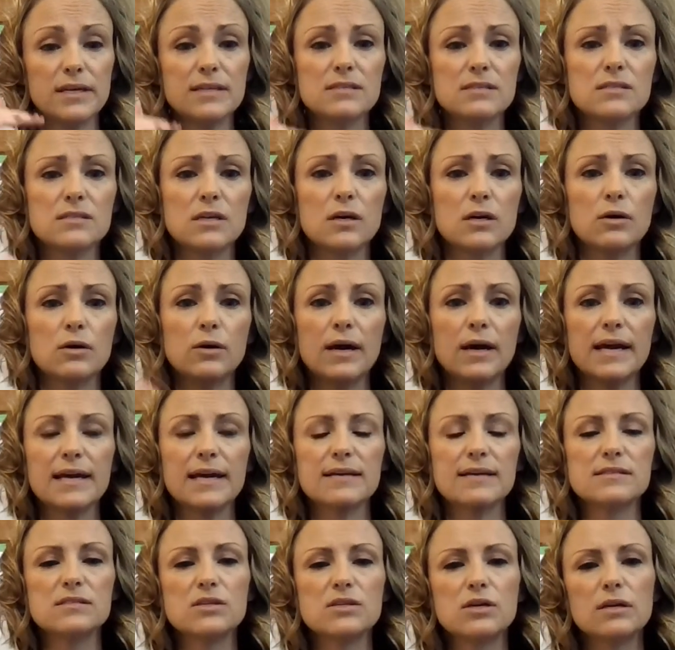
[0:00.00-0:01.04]
So I
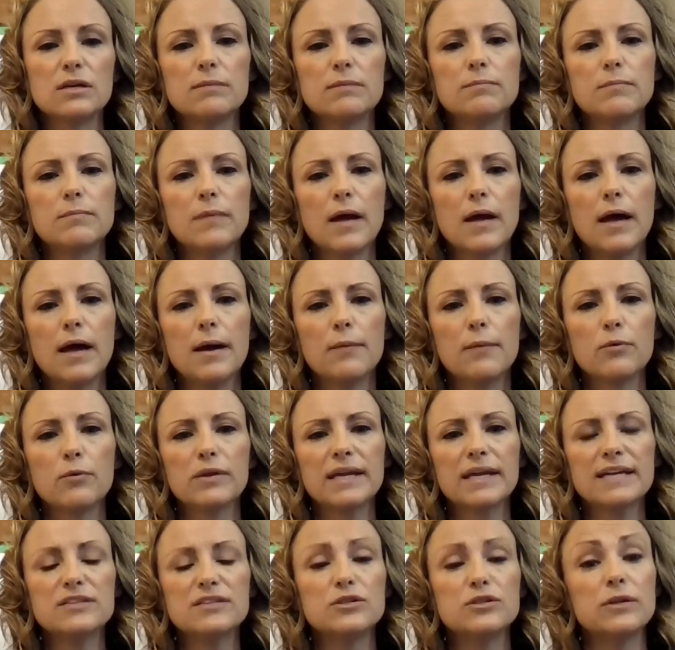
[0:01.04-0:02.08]
guess you could relate
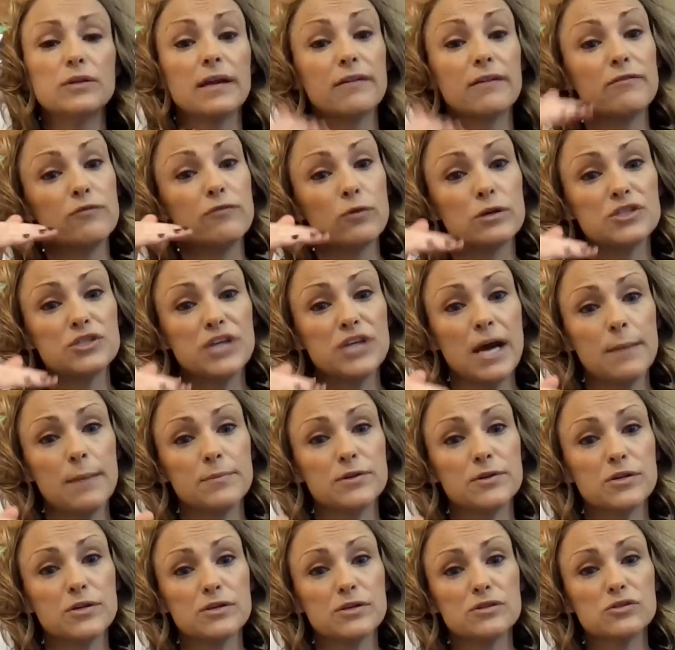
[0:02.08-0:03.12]
it to like four
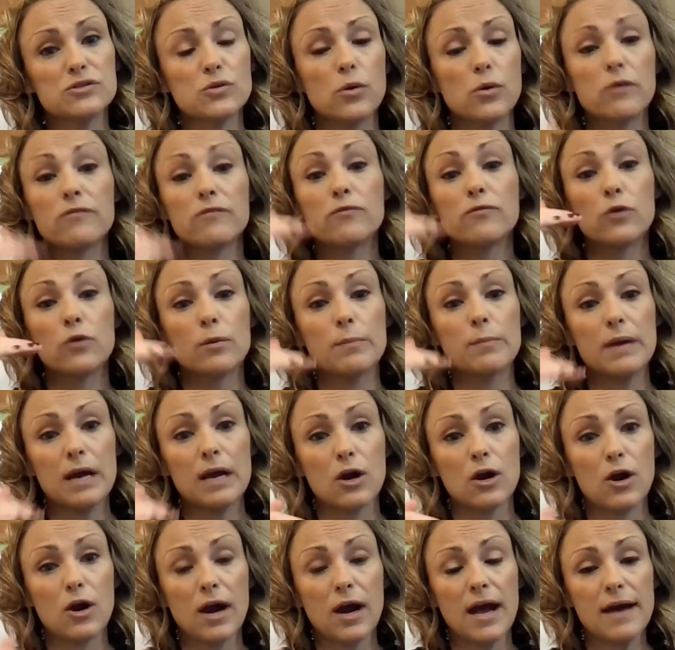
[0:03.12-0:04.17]
chapters or four
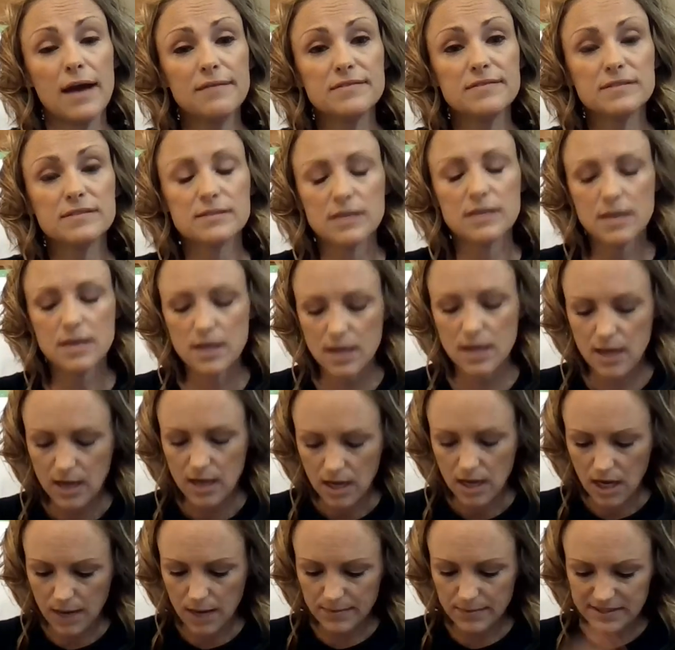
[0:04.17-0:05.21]
paragraphs.
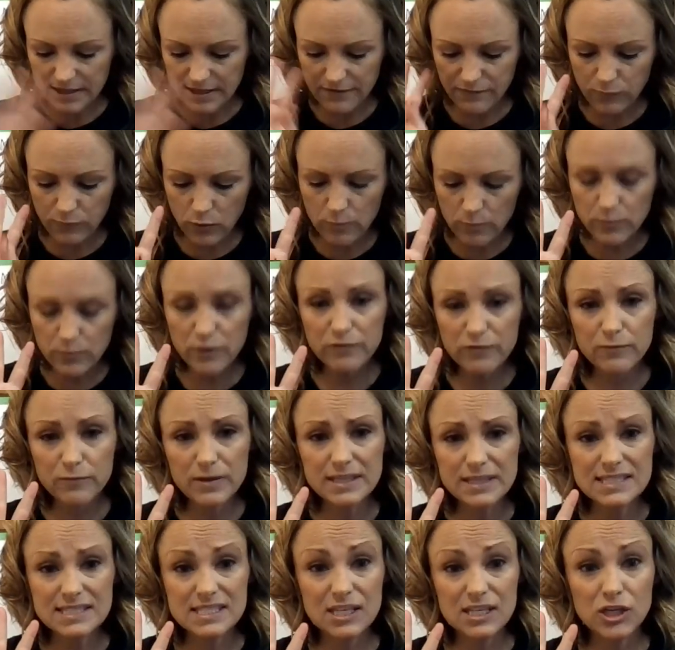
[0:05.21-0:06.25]
It's got four
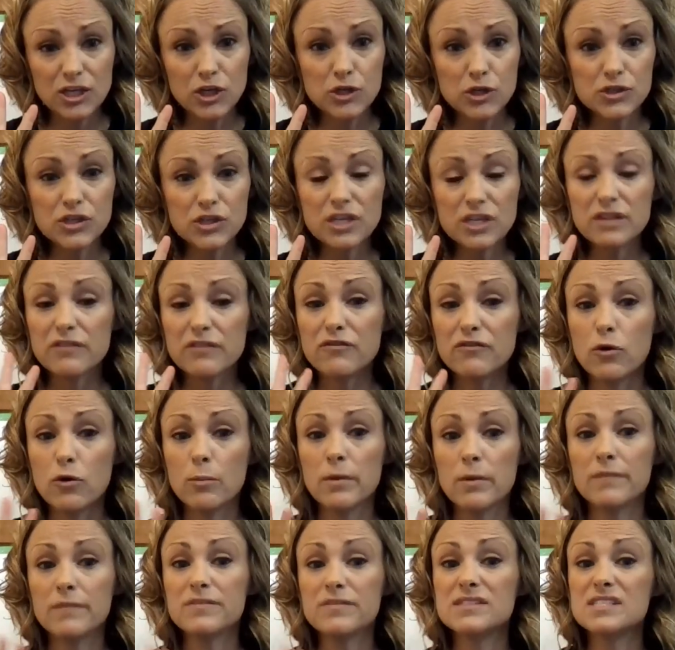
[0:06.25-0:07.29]
movements, usually in the form
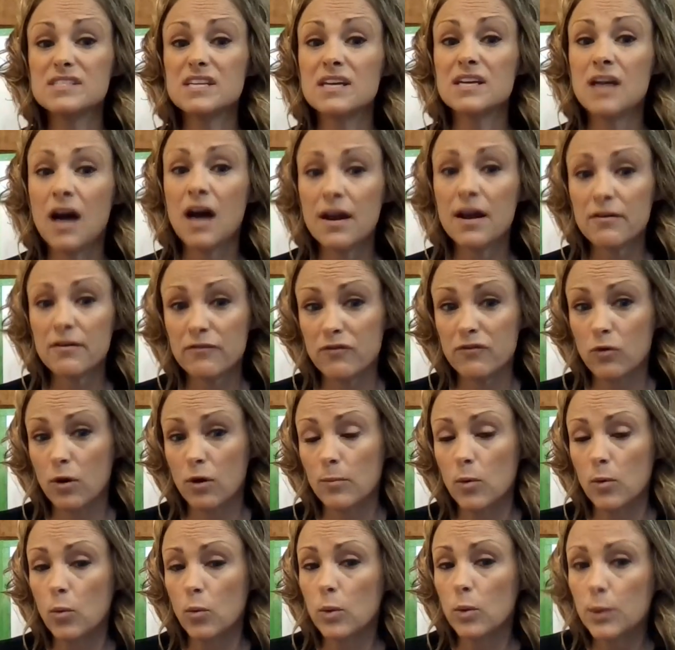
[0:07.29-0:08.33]
of sonata form,
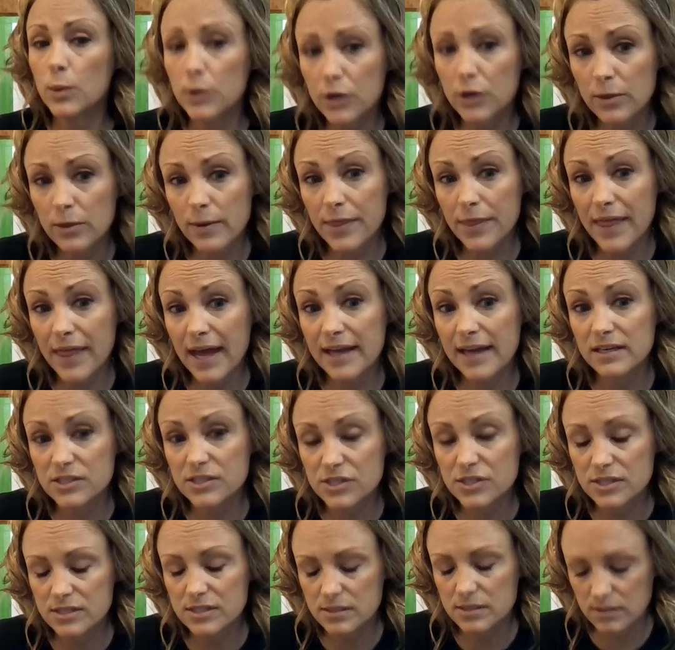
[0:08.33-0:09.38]
but we will learn about that in
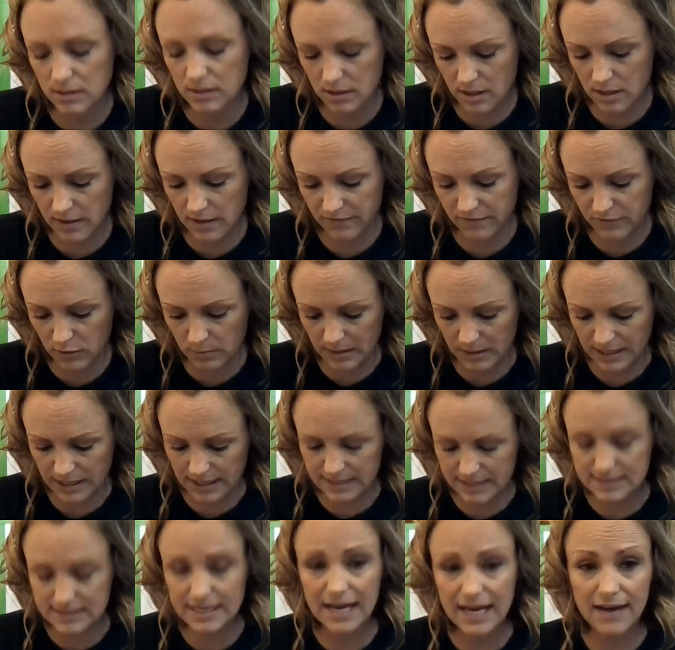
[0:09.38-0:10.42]
just a few
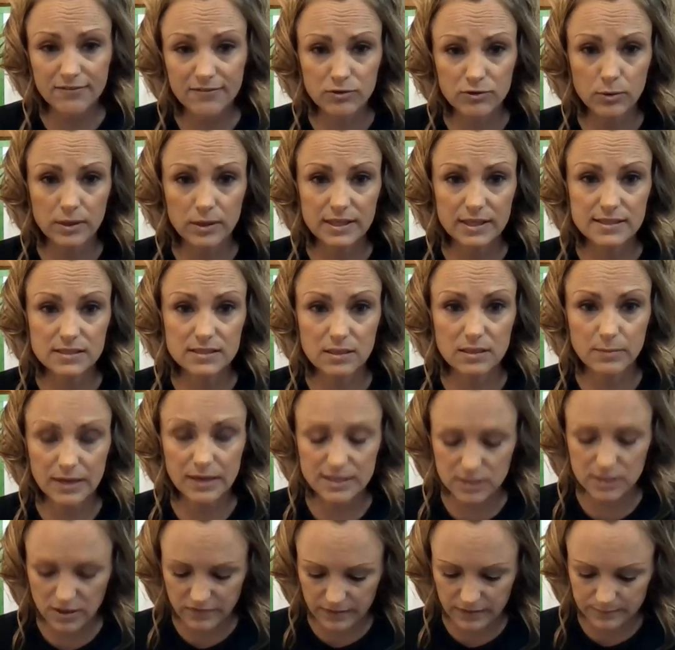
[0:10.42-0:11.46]
minutes after we listen to
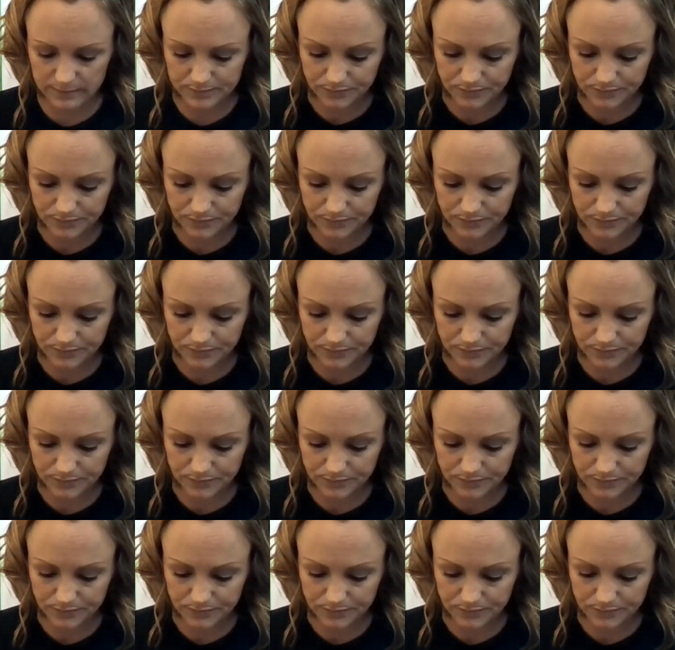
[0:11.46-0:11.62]
Beethoven.